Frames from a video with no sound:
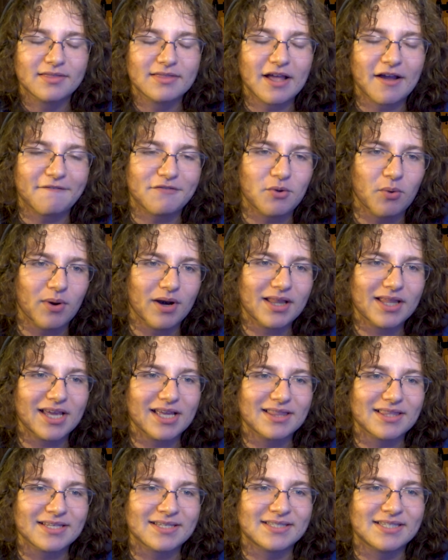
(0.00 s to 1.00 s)
Now, if you wanted to
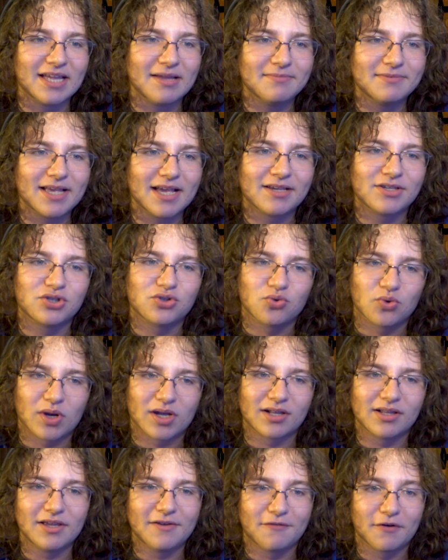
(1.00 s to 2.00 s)
get the Steam Deck
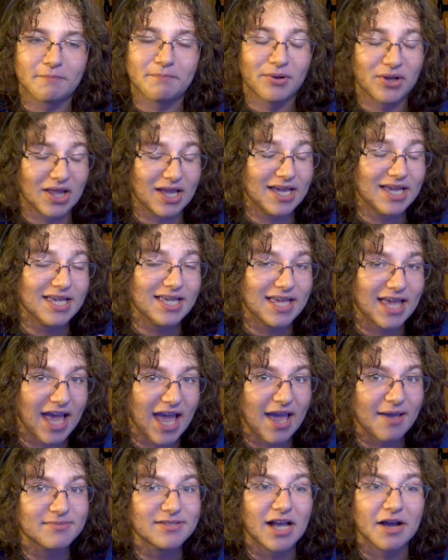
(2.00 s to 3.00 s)
strictly for playing
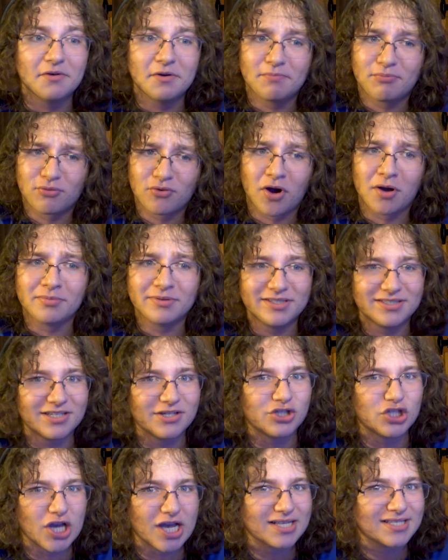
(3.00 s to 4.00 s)
games, I would probably
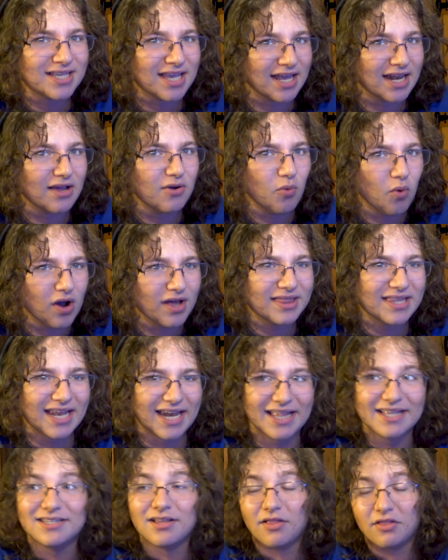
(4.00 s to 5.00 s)
suggest getting one that
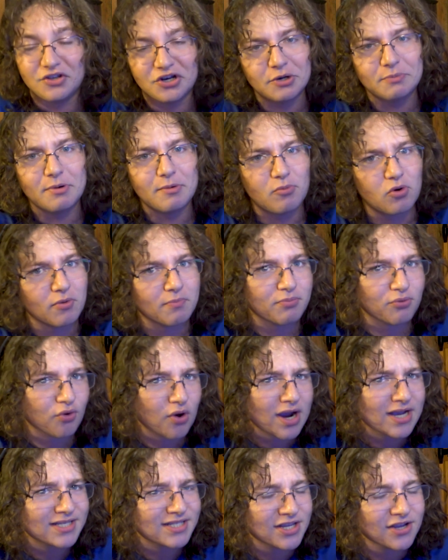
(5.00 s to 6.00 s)
is a little bit more
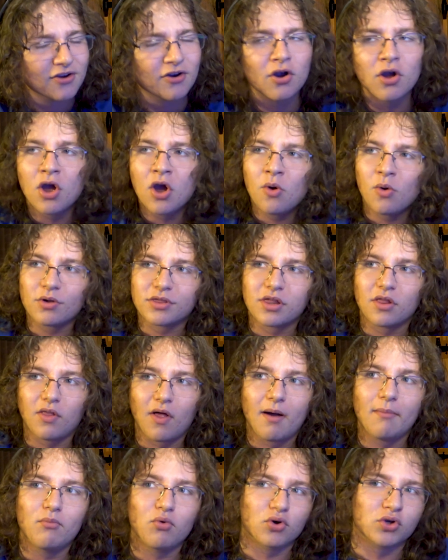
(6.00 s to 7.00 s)
pricier with a
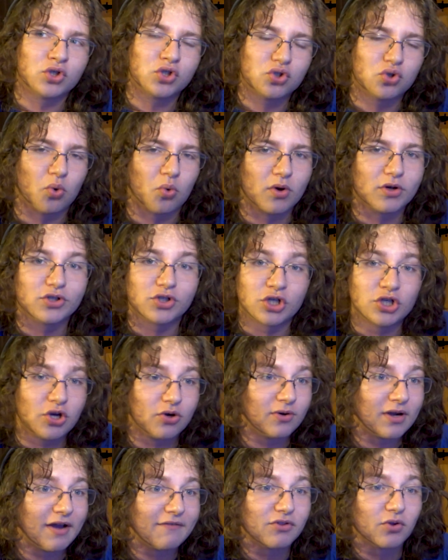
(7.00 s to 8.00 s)
lot more storage, so you
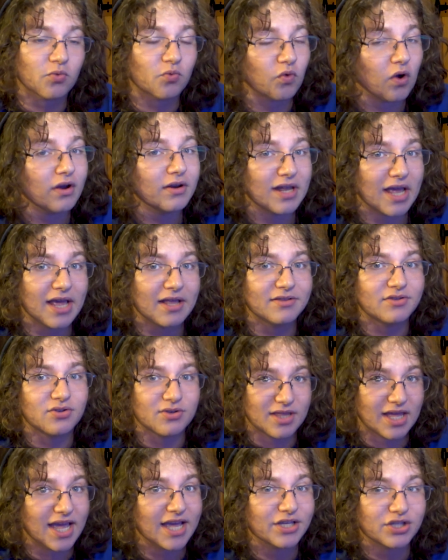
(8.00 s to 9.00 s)
don't have to run into
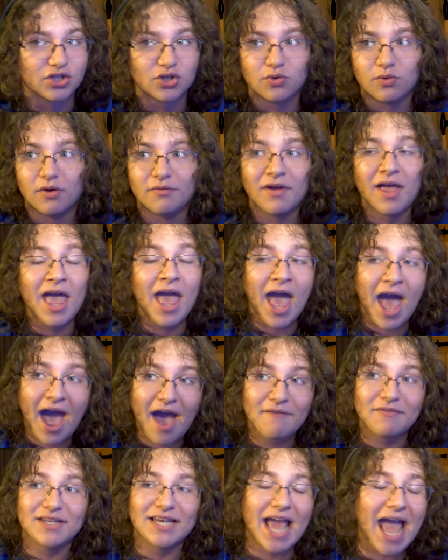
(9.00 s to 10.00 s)
the issue of
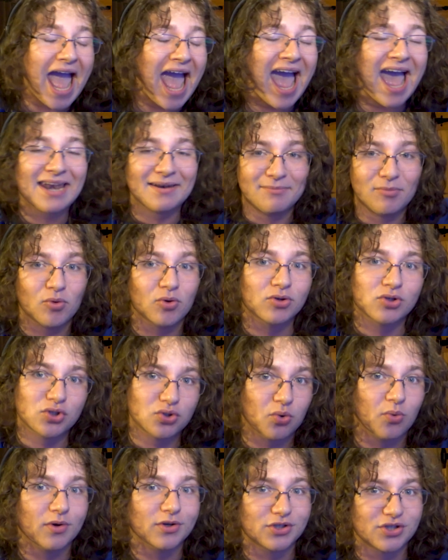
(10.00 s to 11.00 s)
having to add more
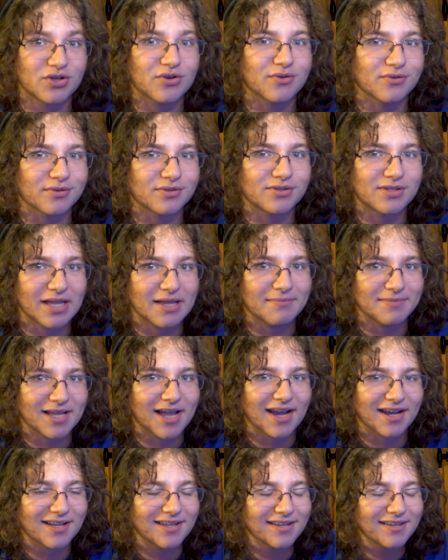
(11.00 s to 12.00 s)
storage to your Steam
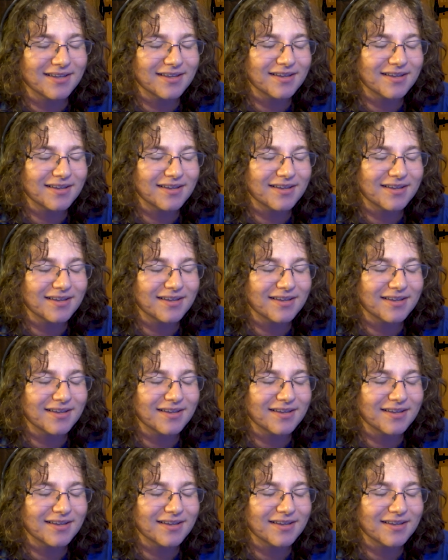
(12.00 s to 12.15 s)
Deck.